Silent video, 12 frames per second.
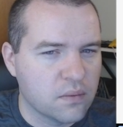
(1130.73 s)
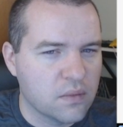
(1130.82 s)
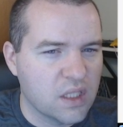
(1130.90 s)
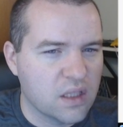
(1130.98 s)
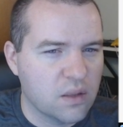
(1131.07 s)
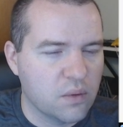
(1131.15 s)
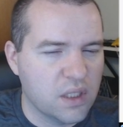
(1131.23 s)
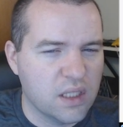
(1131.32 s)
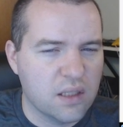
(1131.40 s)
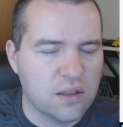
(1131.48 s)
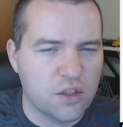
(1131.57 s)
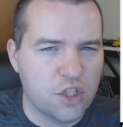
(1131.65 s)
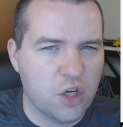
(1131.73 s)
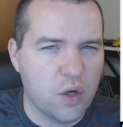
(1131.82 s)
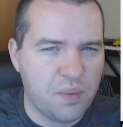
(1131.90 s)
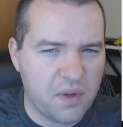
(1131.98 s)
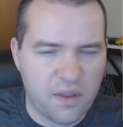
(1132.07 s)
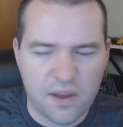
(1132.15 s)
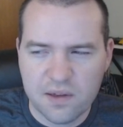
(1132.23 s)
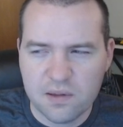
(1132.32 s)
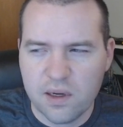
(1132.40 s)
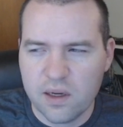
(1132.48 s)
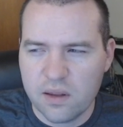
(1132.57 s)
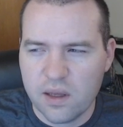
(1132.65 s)
when he doesn't show up to things
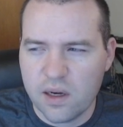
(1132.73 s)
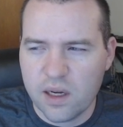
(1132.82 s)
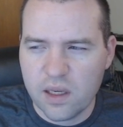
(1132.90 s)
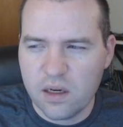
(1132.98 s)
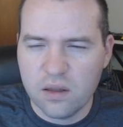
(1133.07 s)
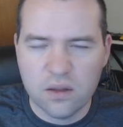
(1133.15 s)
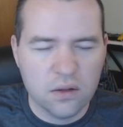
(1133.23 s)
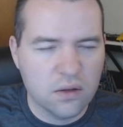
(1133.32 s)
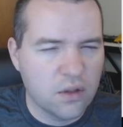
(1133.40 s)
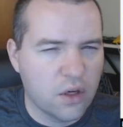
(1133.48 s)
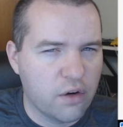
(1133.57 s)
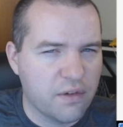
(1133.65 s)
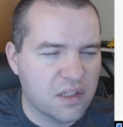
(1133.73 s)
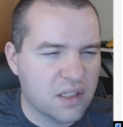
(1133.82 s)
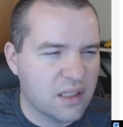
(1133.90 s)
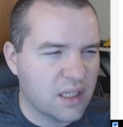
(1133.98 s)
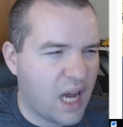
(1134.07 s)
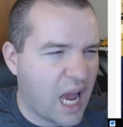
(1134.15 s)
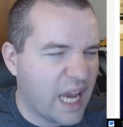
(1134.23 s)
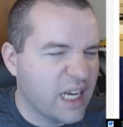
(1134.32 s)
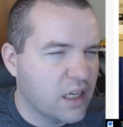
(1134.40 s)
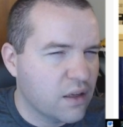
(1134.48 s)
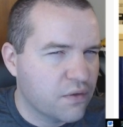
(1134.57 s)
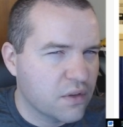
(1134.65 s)
like that. I get a little nervous. Is he
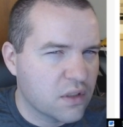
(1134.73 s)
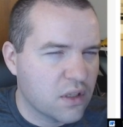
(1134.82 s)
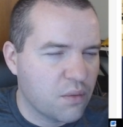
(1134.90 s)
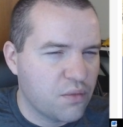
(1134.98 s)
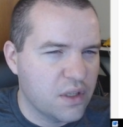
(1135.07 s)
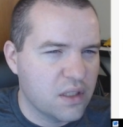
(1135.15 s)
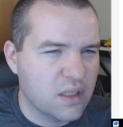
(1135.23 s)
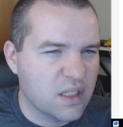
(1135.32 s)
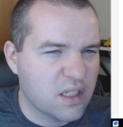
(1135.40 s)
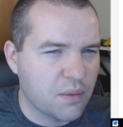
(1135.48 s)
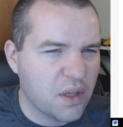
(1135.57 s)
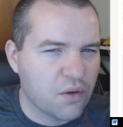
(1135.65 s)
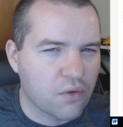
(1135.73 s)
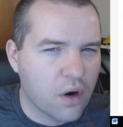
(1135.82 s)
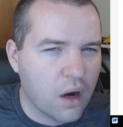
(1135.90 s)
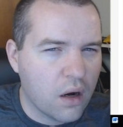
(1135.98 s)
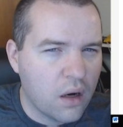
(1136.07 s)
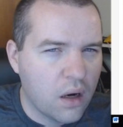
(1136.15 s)
hiding for some reason? Is something wrong?